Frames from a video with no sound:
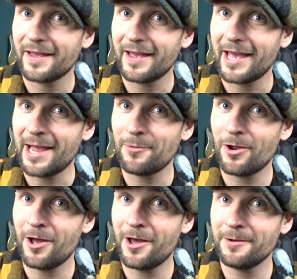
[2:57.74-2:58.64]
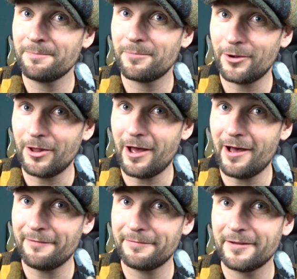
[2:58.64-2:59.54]
Hammer on, pull
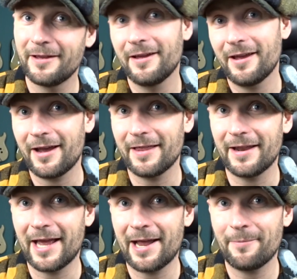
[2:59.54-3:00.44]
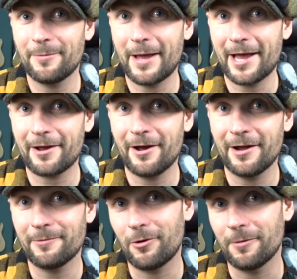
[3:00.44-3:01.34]
off, and then hammer back
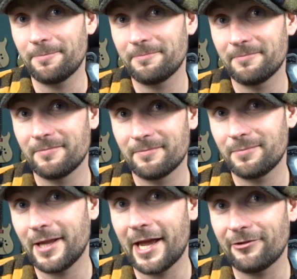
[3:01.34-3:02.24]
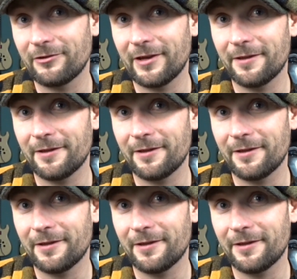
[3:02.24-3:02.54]
on, or play, I should say,